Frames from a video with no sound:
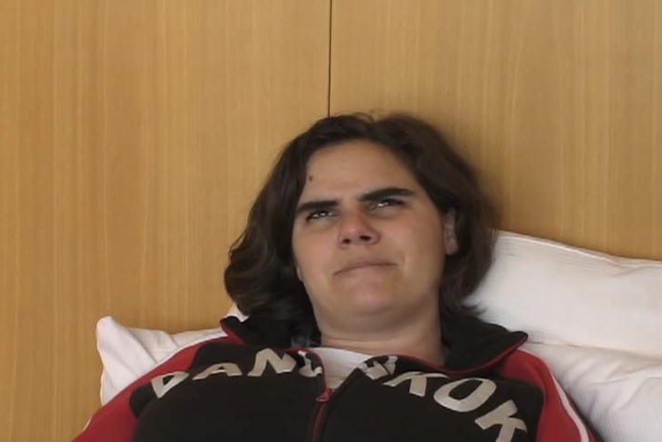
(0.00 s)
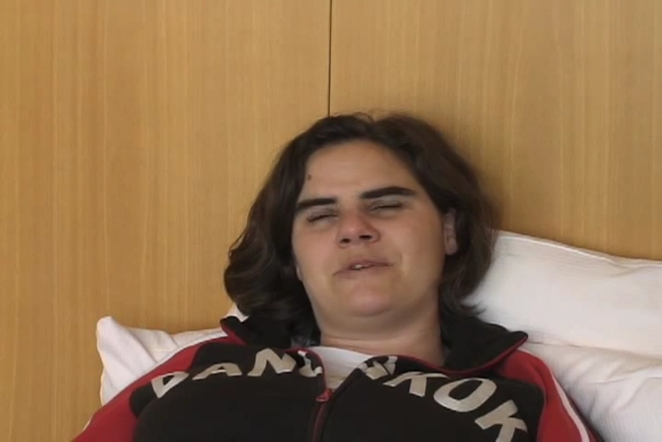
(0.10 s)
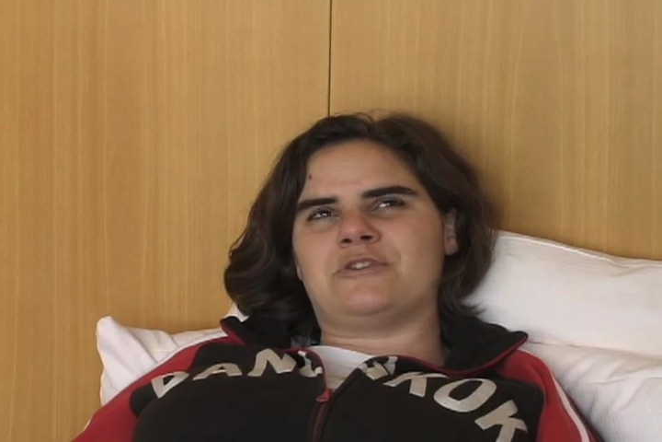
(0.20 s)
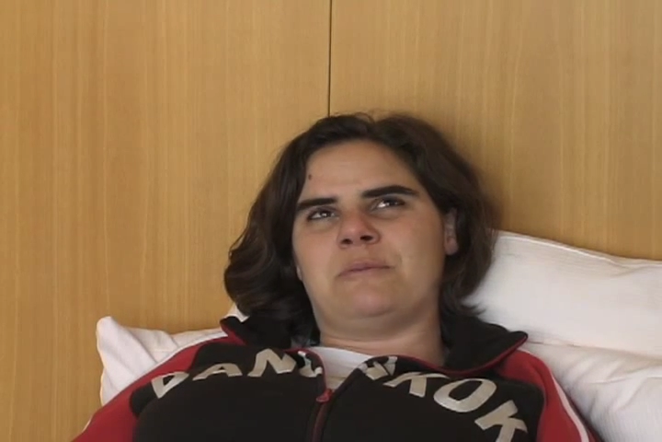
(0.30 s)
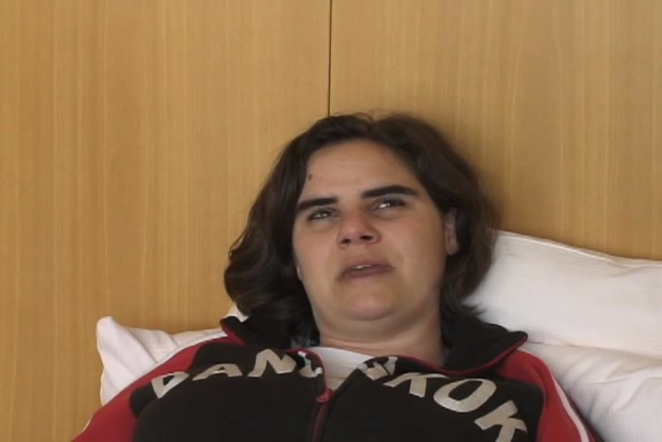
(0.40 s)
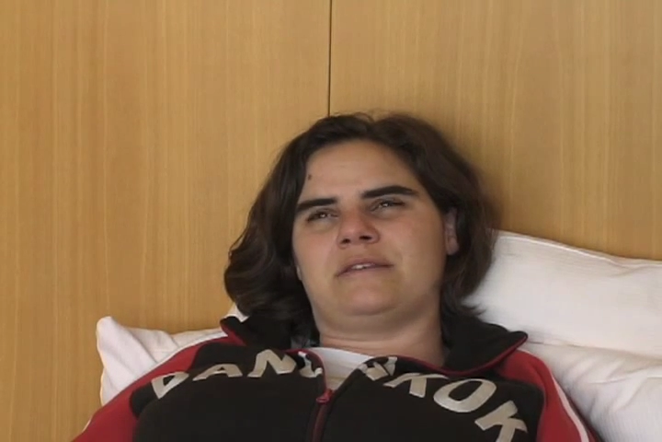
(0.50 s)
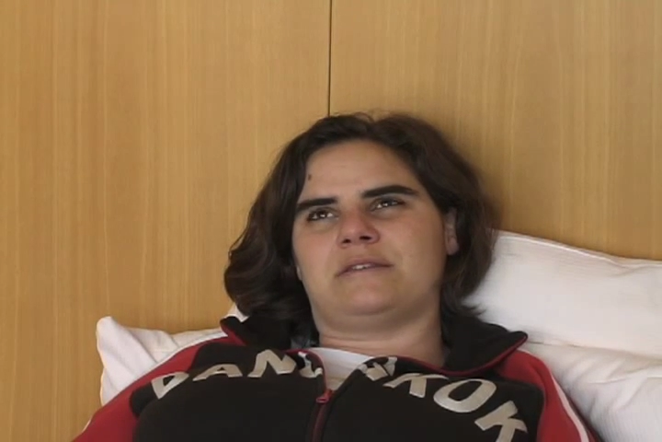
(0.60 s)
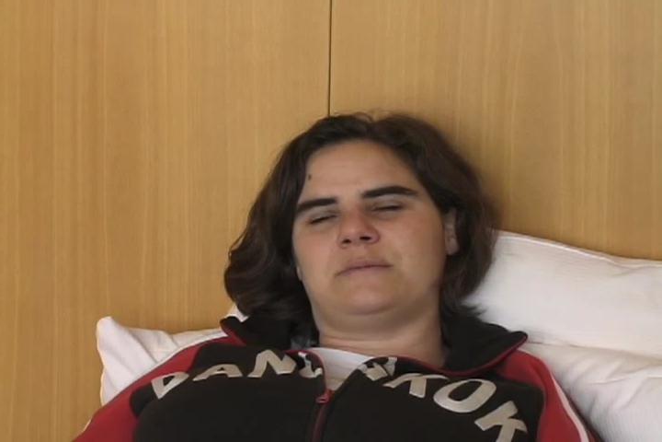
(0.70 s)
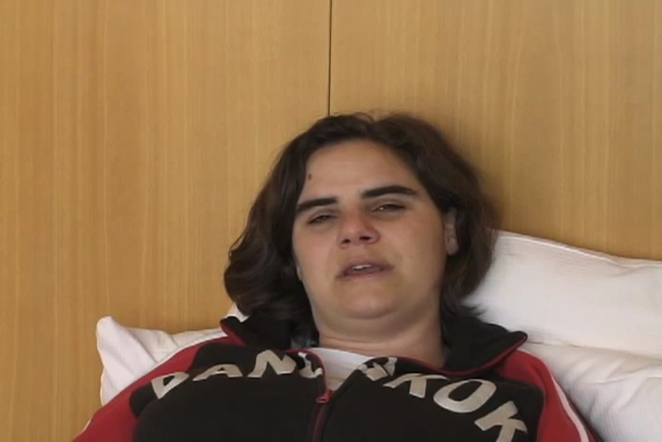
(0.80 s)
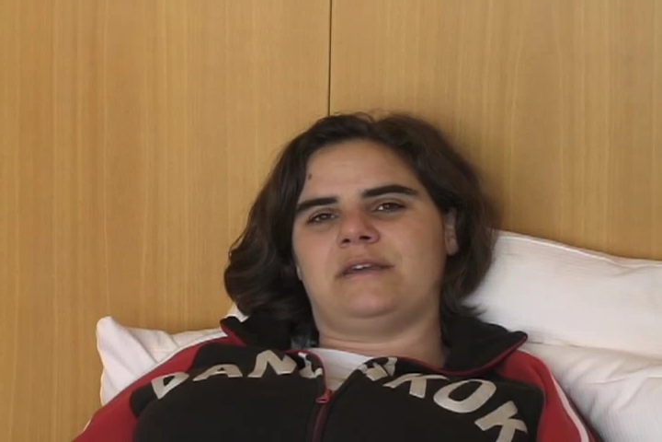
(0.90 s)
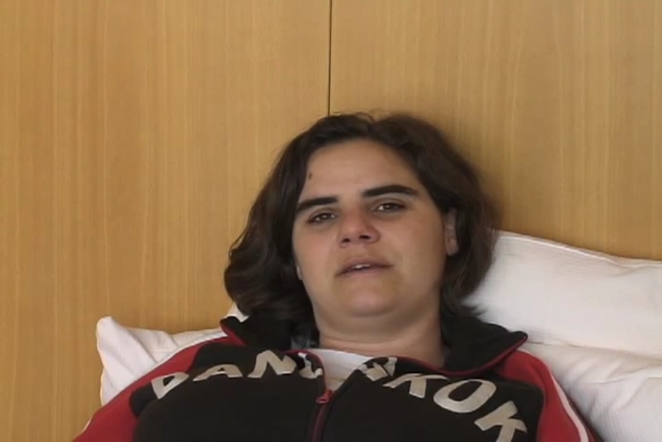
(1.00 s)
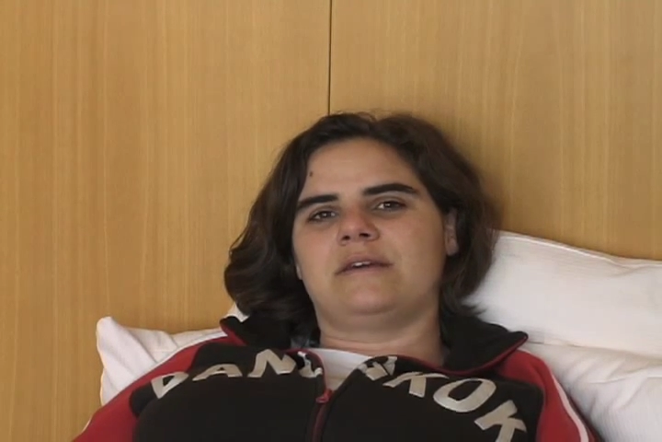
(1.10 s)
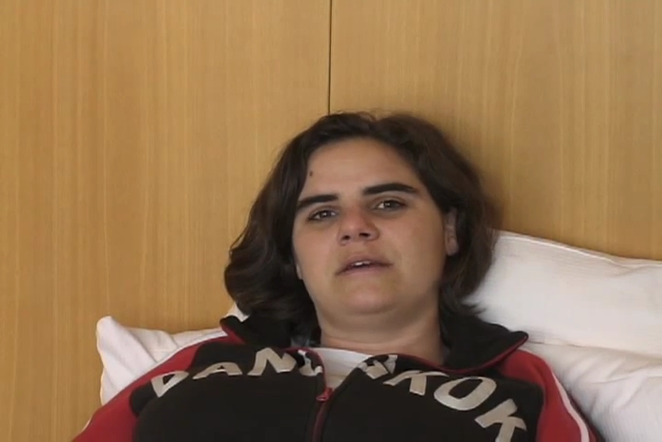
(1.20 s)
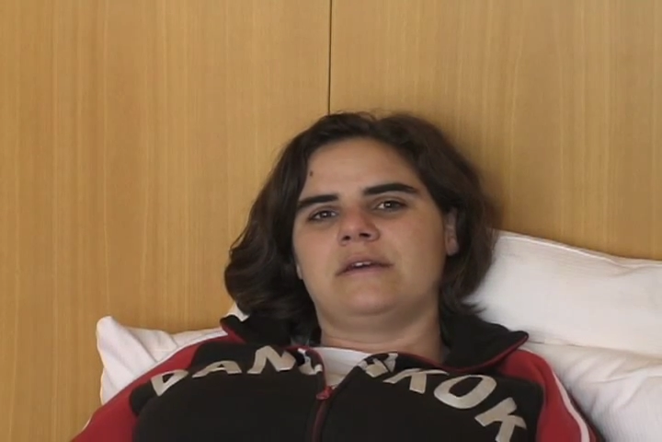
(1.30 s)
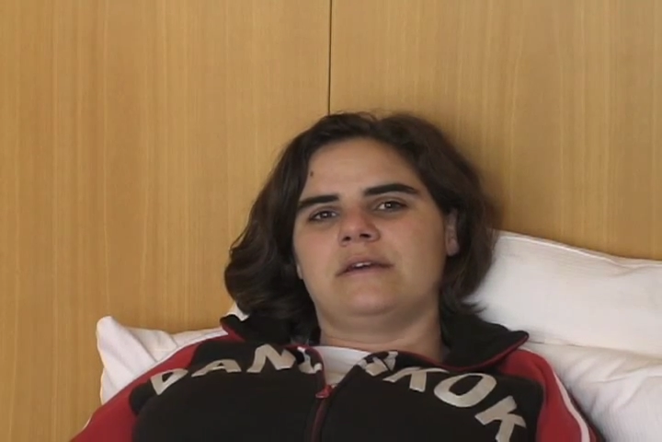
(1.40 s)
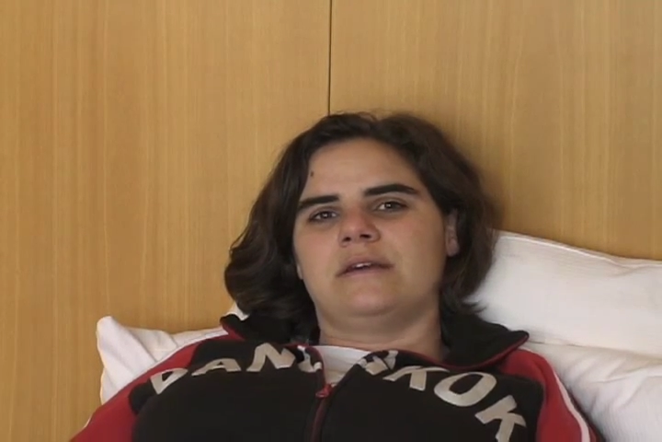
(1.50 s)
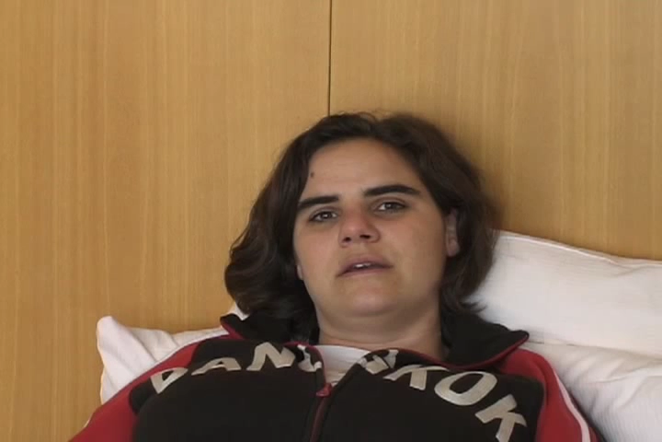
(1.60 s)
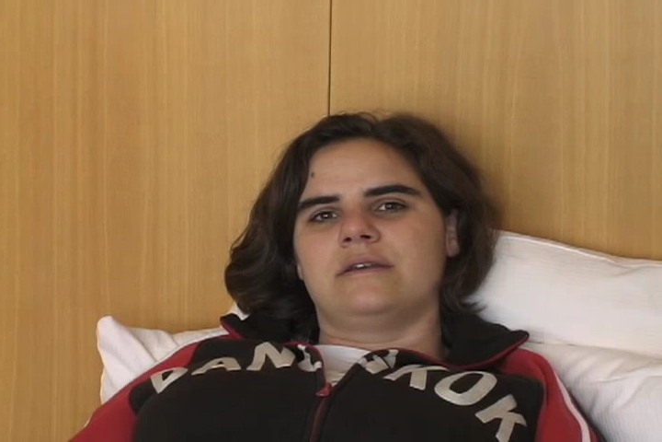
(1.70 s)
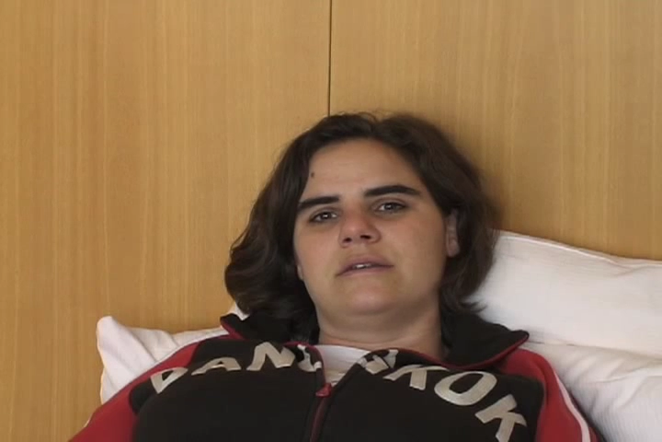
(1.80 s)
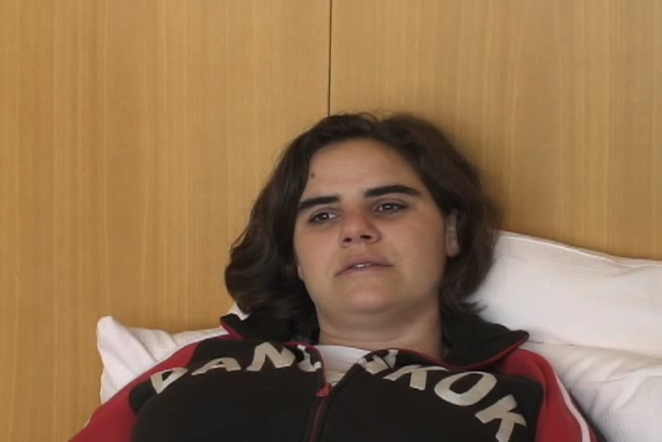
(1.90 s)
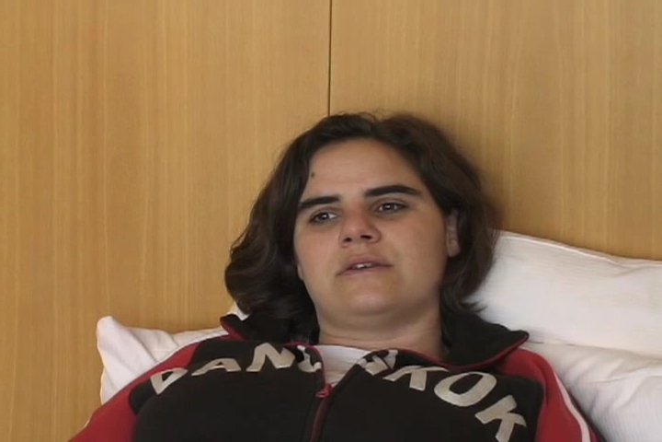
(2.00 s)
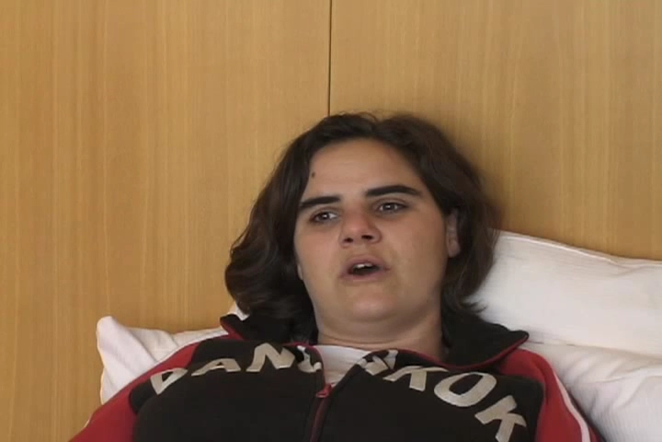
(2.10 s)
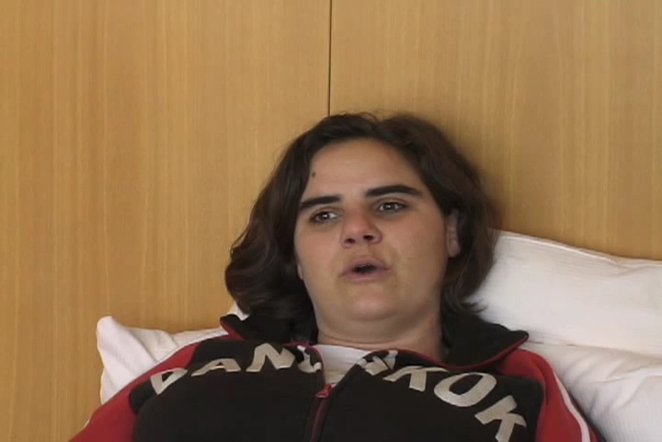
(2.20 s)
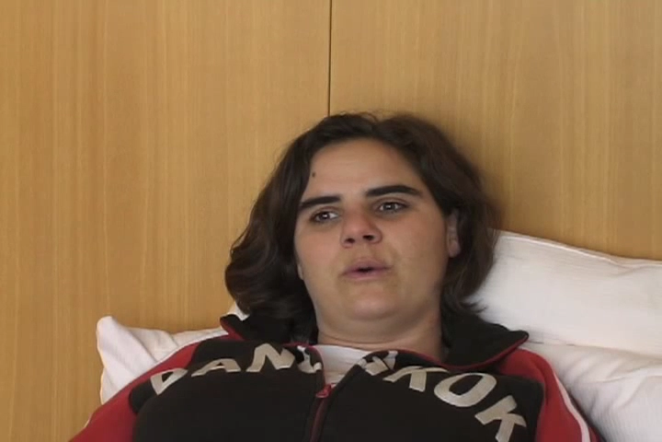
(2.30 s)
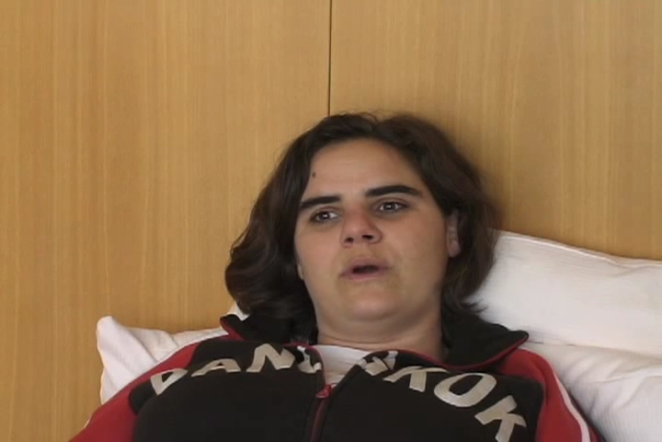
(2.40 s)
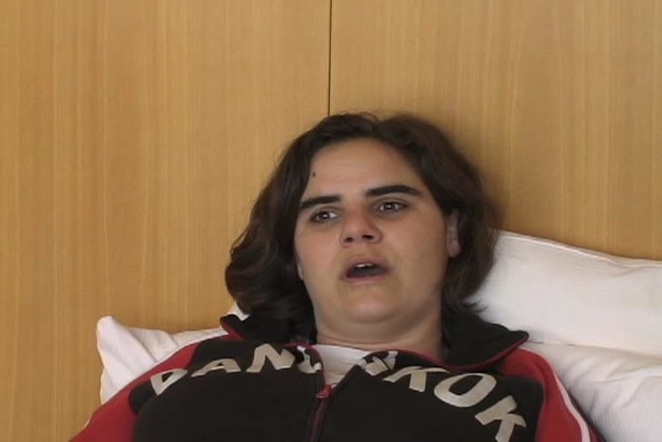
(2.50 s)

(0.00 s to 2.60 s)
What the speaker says: which amazes me. So